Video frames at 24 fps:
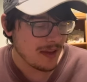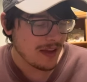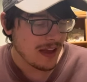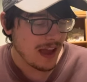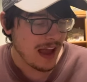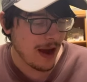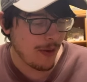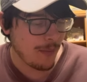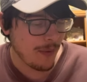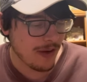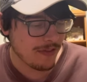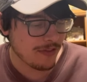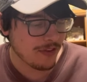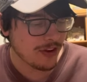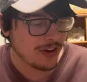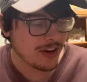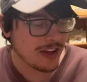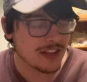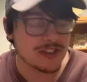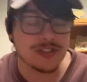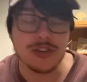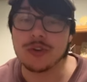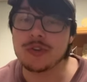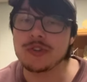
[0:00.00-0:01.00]
However,
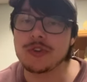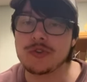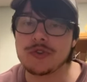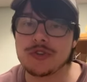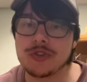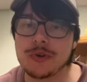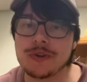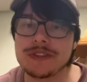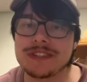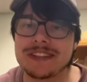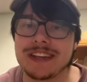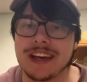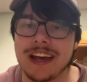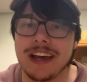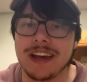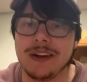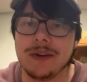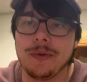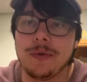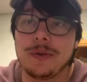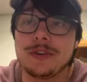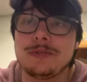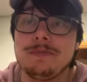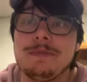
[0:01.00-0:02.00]
it's also short side,
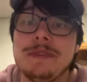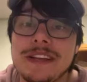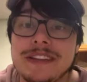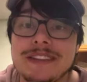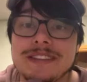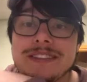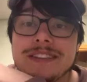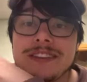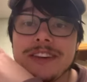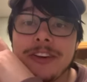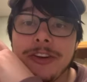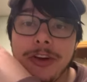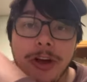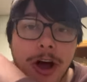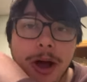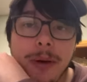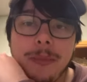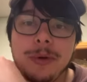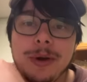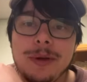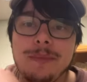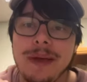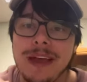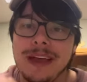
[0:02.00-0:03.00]
which means
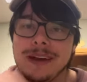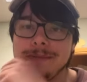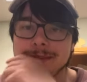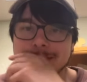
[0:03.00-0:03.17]
Comrie made a